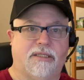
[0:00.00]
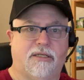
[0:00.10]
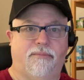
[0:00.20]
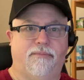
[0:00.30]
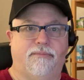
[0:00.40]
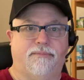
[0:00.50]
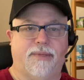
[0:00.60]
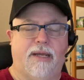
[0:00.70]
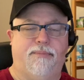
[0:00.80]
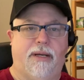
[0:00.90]
Some
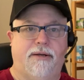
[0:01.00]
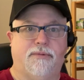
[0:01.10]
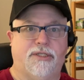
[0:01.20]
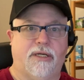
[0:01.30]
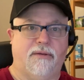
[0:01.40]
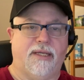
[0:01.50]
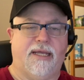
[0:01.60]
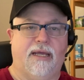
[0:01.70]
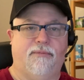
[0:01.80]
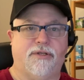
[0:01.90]
apiaries will sell you the
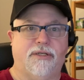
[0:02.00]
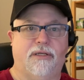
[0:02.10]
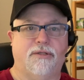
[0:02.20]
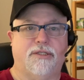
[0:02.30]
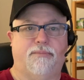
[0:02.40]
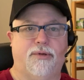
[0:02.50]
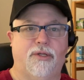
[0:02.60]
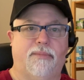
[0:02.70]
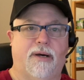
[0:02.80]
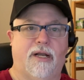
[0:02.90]
kit, which includes the
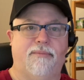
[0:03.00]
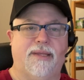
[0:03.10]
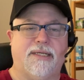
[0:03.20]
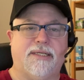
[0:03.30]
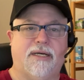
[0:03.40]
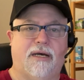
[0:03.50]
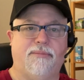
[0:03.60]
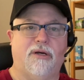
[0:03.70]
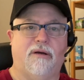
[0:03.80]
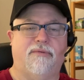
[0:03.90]
brood, the bottom, and the
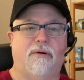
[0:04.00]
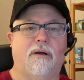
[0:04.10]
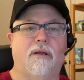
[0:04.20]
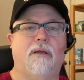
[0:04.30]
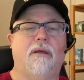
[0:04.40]
top cover.